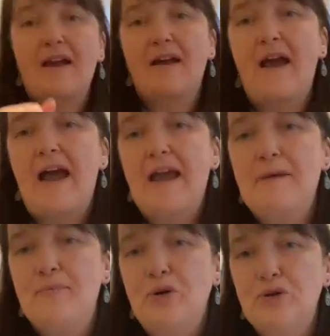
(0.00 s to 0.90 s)
I
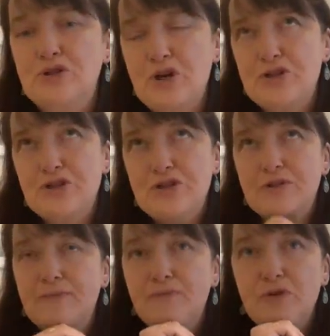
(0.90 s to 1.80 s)
pulled out,
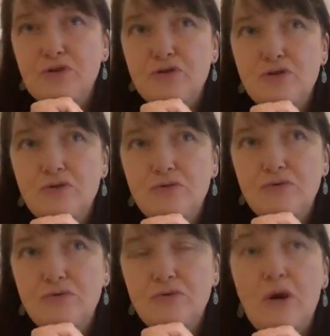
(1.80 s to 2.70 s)

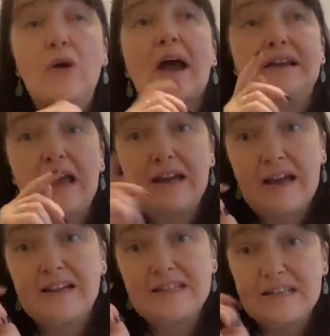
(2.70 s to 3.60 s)
or I
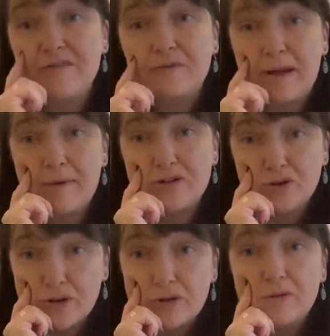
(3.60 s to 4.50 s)
actually let my
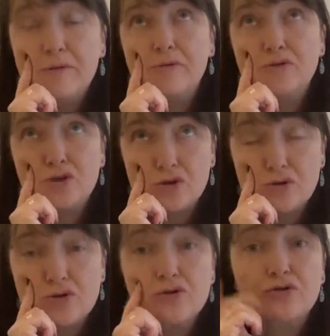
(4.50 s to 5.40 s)
daughter
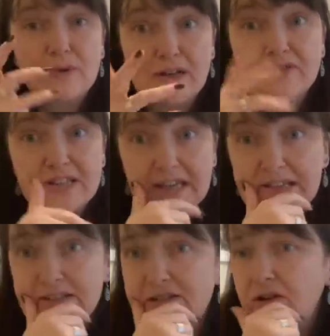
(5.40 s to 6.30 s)
choose 12
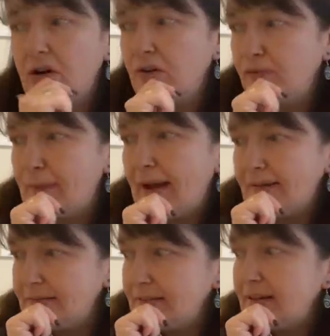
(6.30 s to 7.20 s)
skeins of
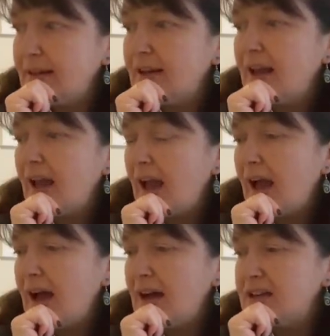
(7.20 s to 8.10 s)
mine,
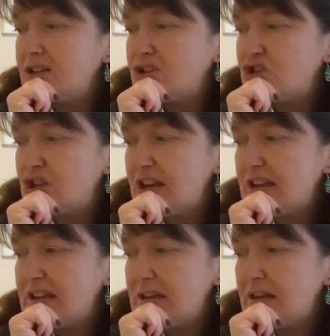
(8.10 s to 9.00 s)
and
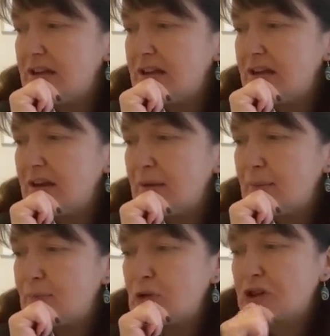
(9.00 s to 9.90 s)
she
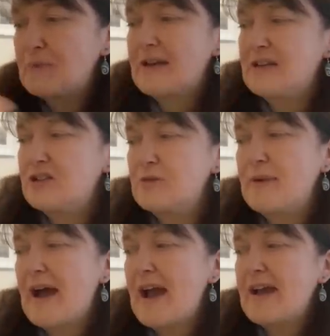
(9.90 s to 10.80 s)
put them into
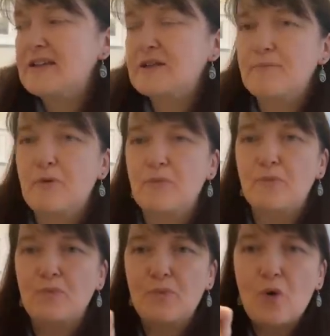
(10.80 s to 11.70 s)
bags but
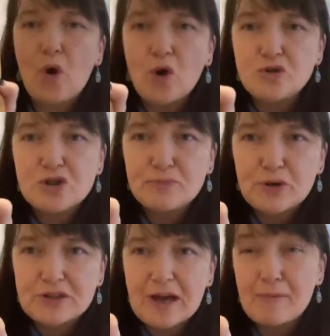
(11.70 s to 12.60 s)
also
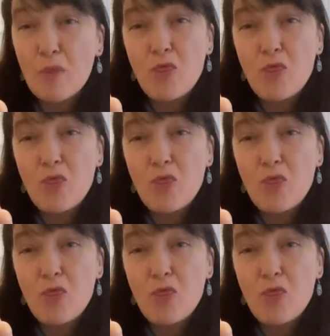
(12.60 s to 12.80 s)
put a month